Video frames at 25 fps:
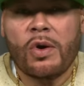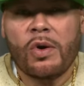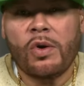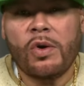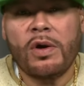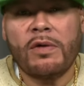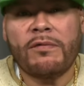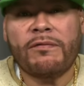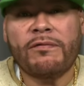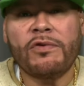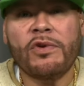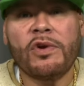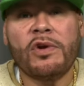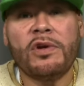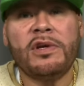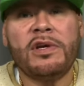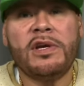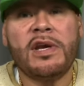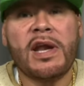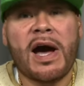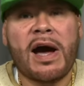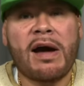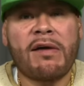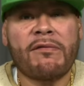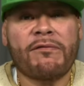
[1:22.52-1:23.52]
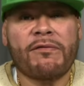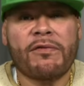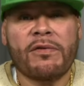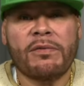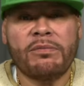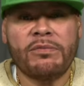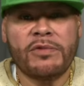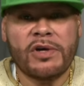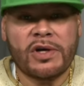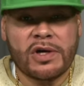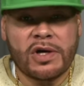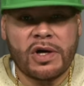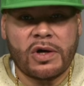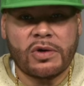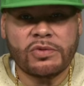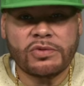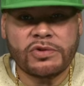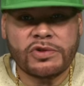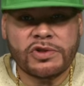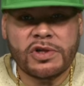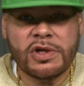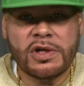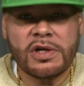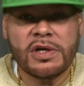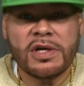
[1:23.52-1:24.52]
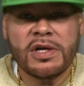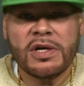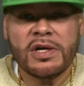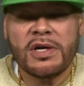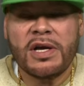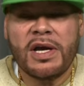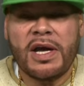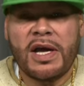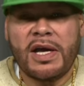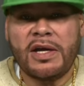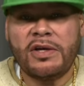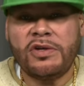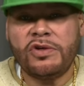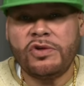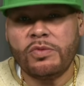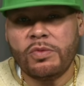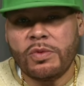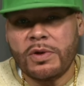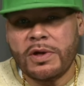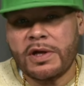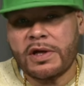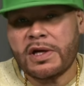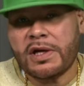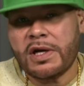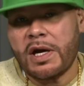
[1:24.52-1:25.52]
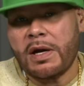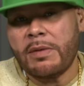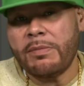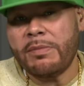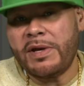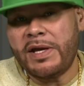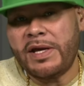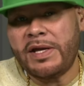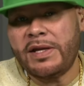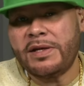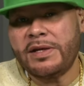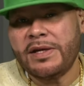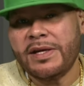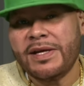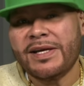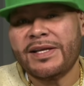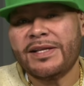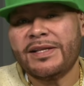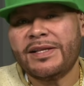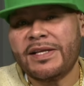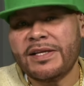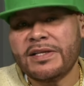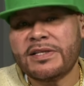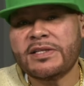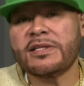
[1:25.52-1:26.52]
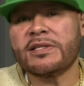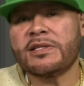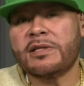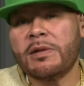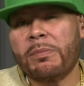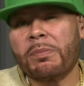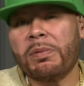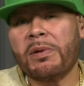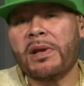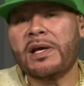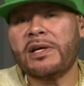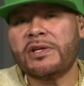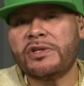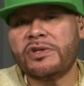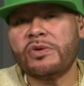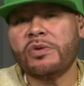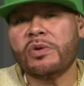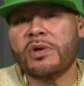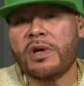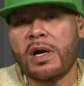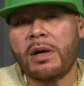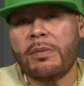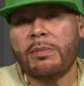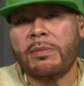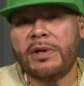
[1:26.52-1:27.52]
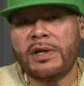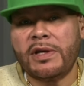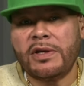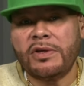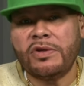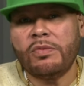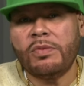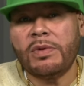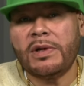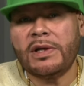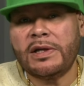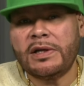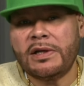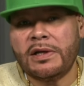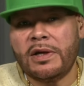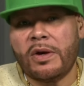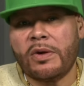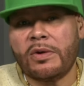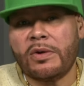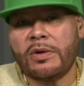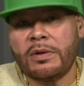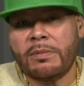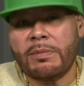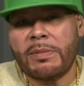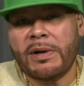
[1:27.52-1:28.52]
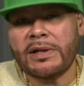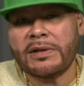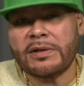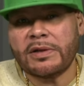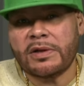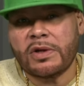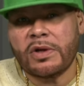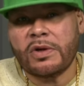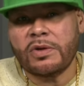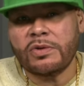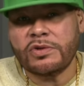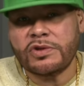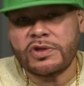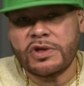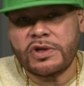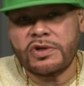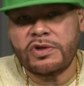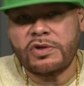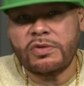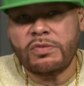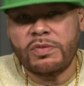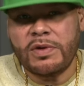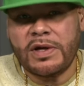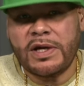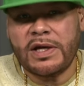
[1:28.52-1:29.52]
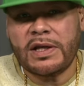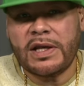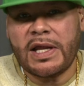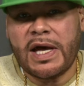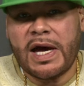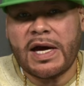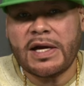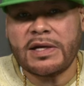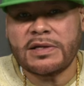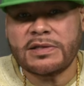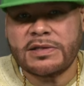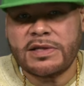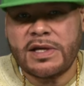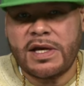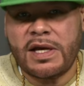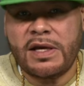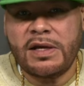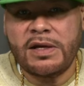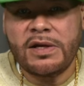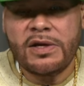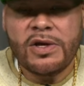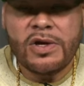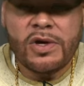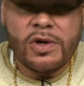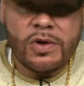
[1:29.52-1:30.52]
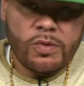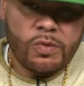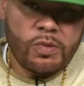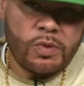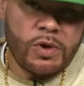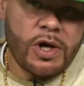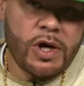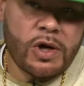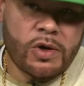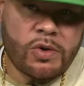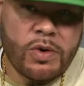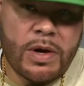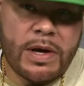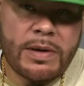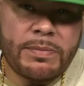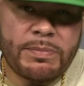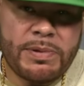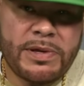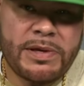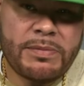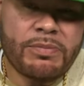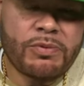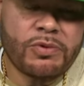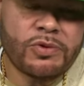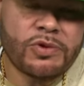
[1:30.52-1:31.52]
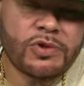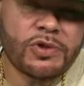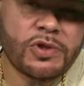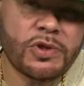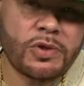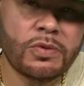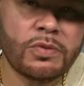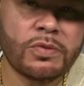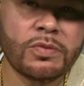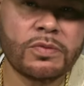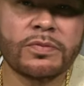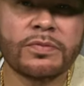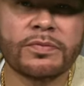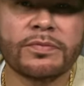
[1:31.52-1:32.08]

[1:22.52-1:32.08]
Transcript: Or if you're not from the culture and you want to come in, this is the place you come in and you really learn about the culture and you realize that we are great people too.